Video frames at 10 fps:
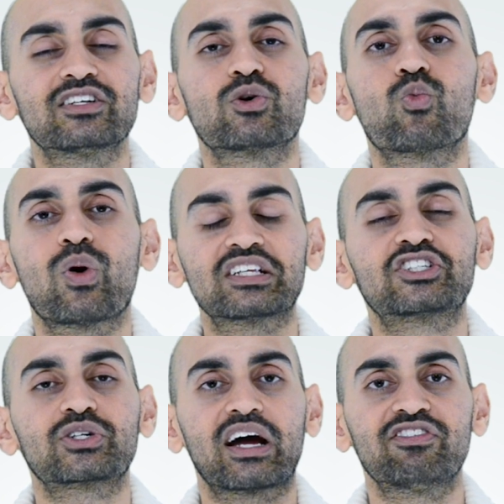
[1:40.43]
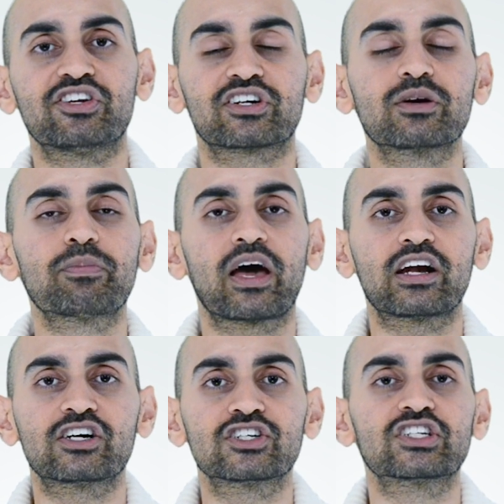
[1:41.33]
into what's driving your
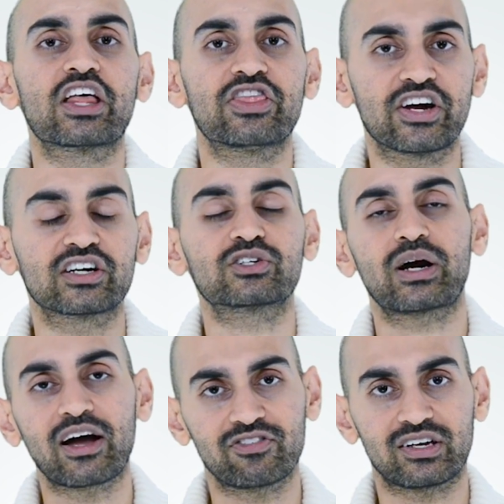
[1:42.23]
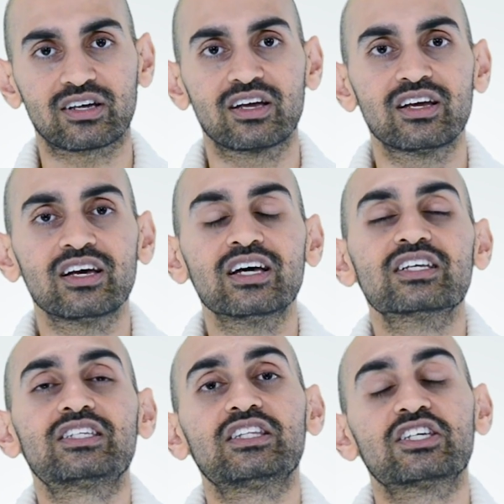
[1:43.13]
competitors, their traffic.
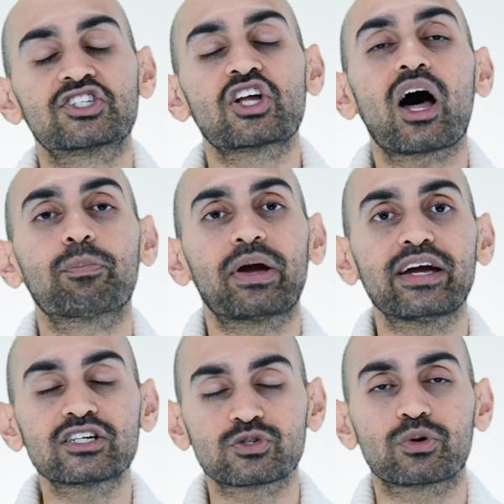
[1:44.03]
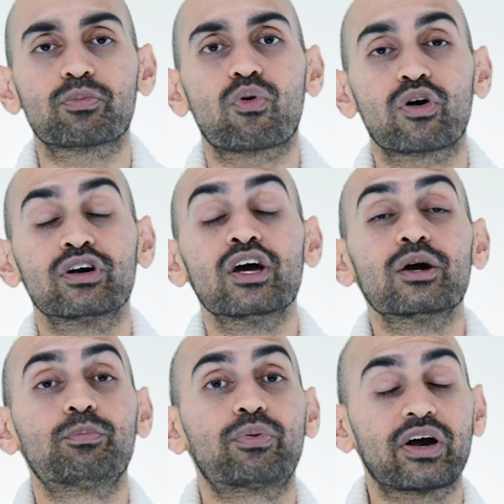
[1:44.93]
See, this top pages report
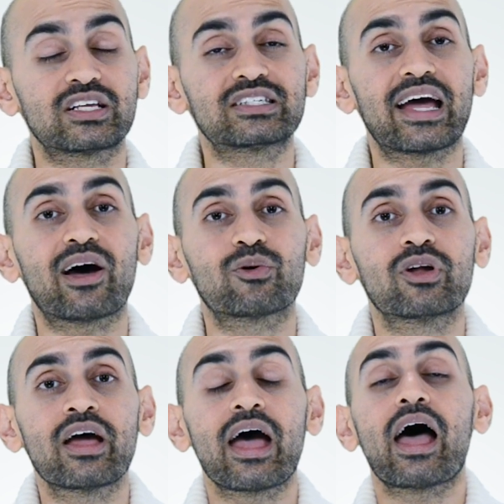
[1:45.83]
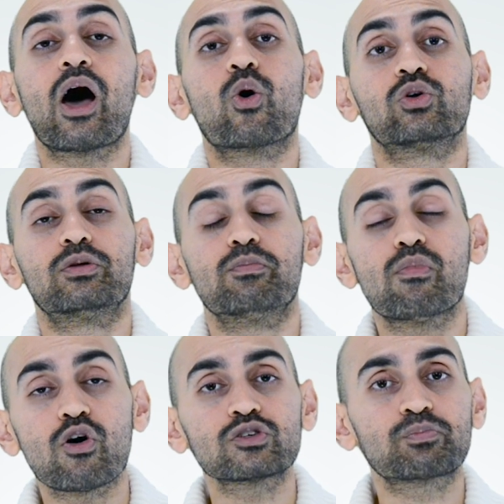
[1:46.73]
breaks down the
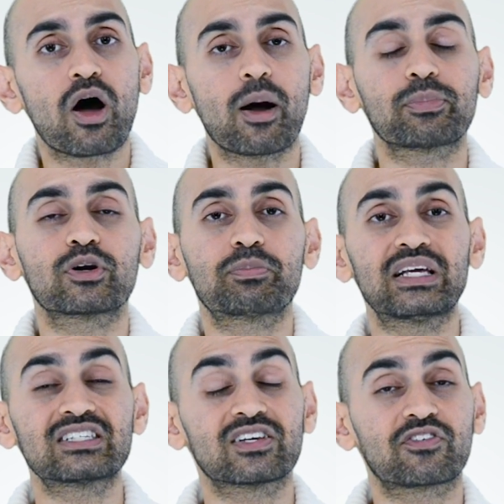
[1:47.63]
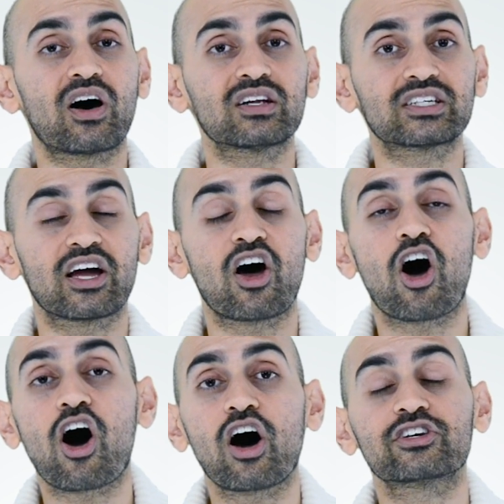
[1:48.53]
most popular piece of content
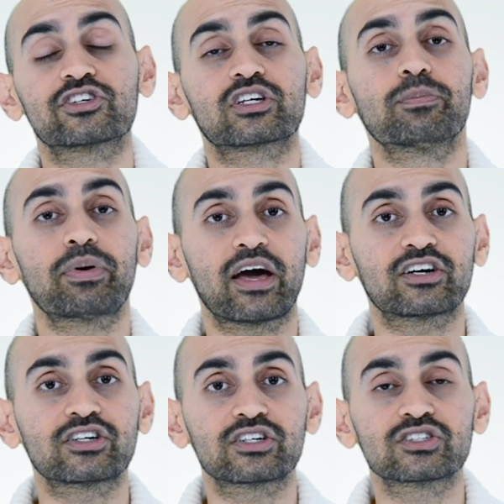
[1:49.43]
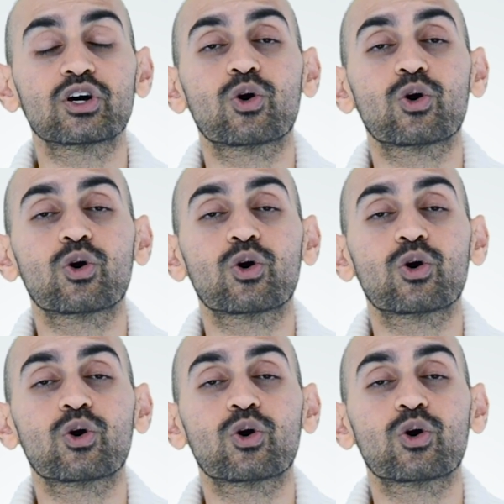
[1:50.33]
on your competitor's